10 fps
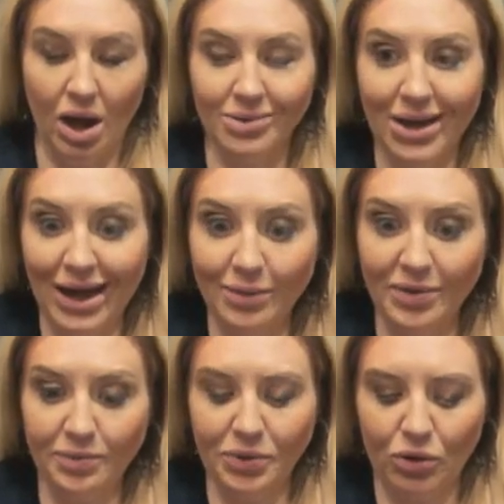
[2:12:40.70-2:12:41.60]
a lot of
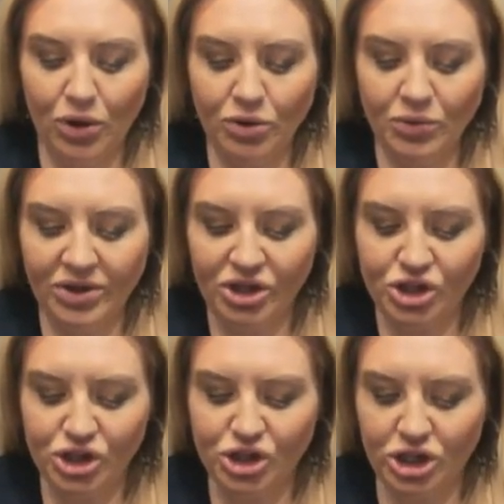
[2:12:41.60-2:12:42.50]
people are in
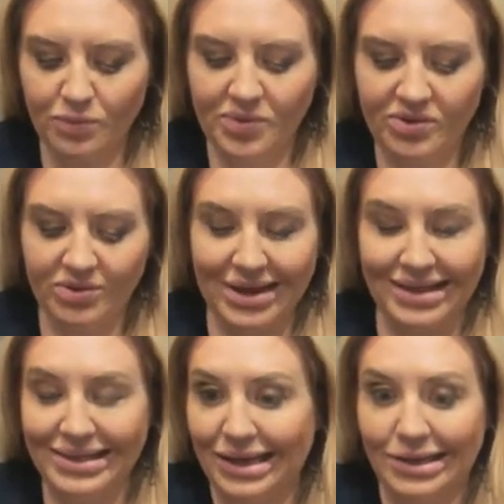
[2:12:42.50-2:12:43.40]
relationships
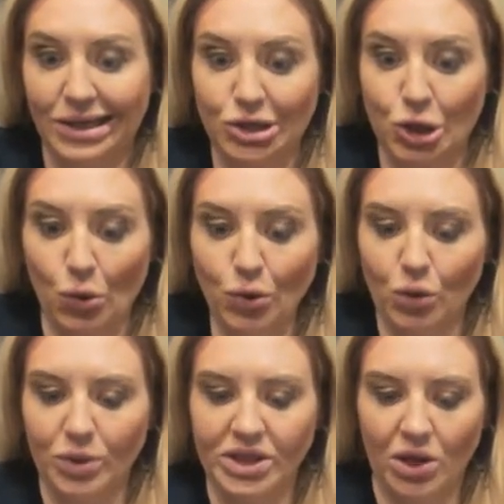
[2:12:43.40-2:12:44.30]
and they, they don't
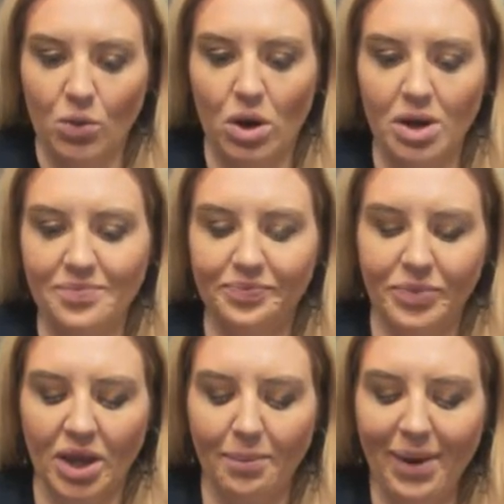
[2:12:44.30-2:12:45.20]
know what they want.
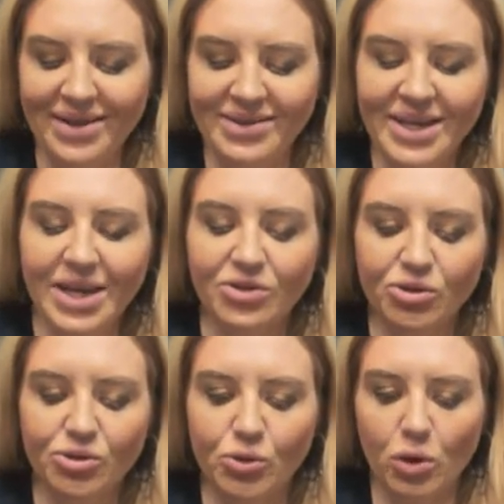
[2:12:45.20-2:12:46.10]
Pisces,
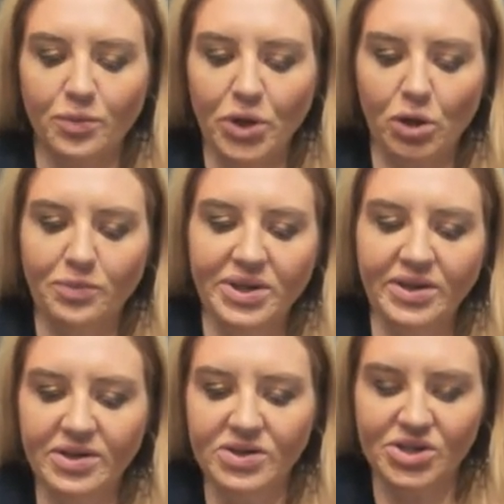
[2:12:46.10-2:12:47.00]
Cancer, Scorpio,
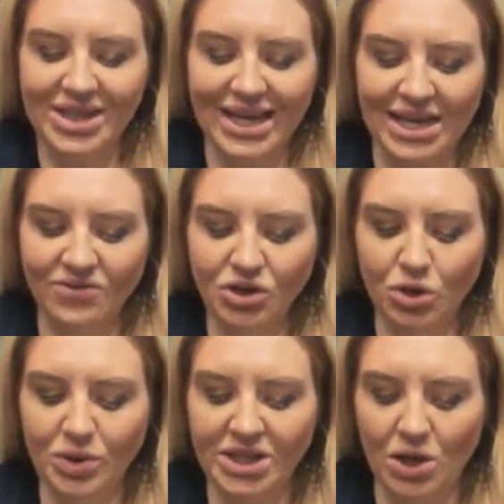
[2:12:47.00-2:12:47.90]
please. Do they even
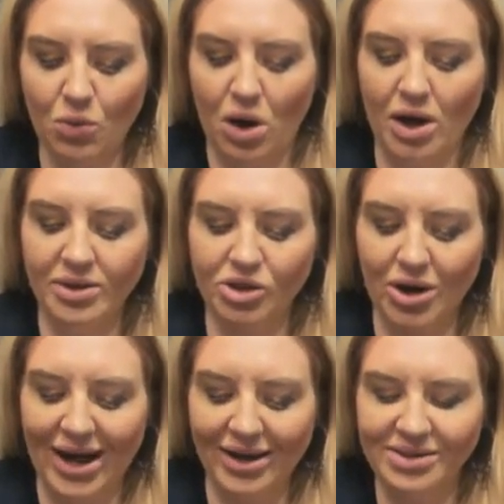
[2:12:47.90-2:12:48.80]
know what they want? Their
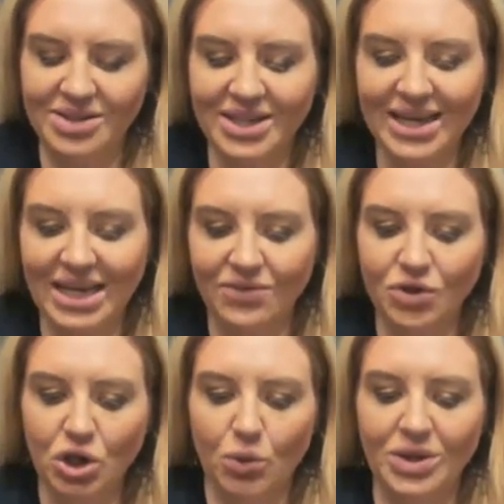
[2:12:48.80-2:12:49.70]
ex, do they
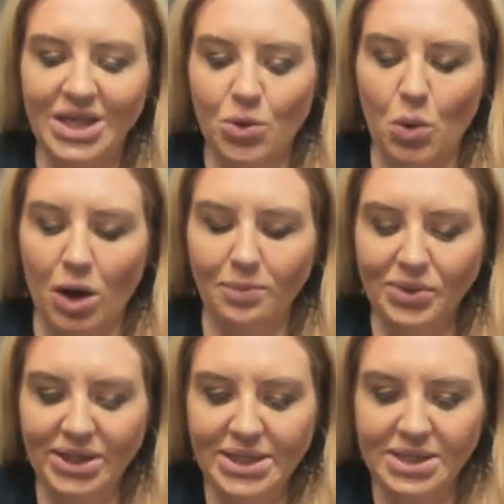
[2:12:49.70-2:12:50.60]
even know what they want,
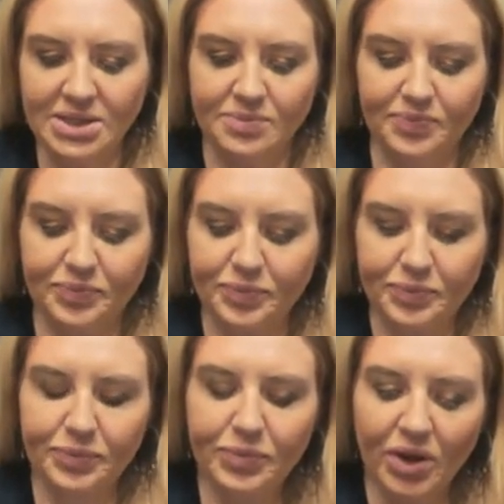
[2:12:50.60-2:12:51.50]
please?
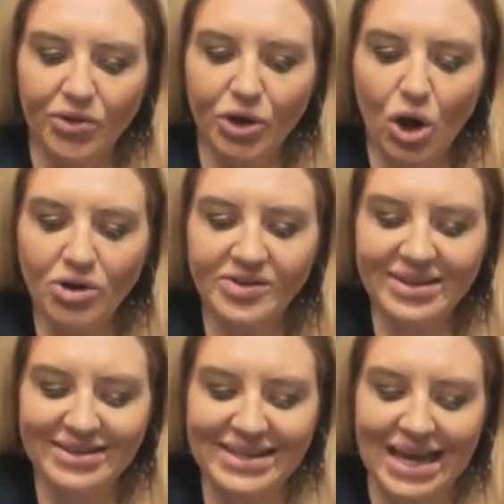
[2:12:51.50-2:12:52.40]
The card
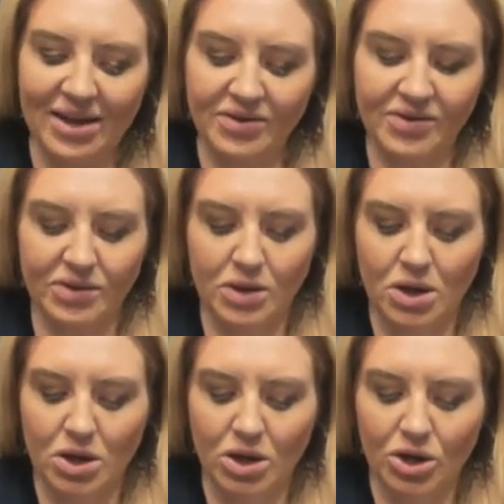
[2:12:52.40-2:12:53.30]
says yes.
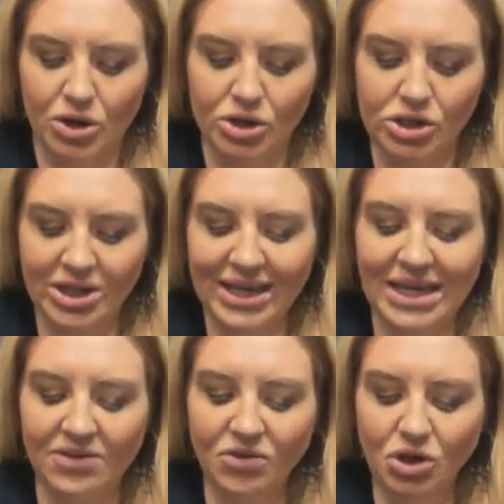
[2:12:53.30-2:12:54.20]
Do they
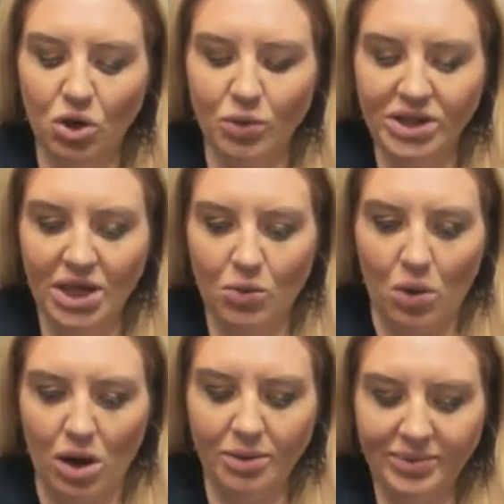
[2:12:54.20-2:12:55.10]
even know what they
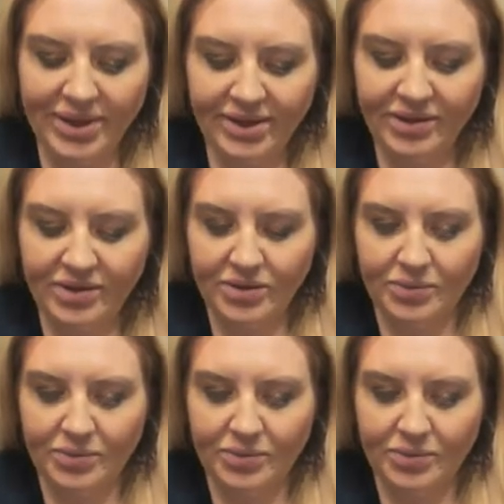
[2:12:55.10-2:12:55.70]
want, please?